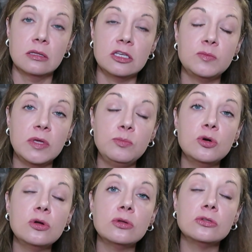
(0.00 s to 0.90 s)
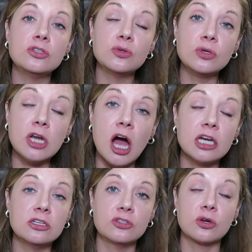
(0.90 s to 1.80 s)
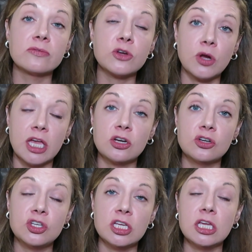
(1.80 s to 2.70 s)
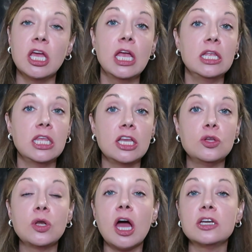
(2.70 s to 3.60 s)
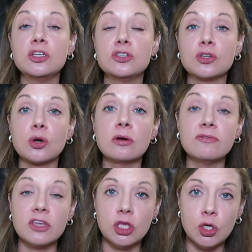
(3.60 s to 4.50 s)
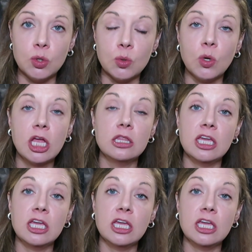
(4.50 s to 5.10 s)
These people do not deserve your energy. They do not deserve you.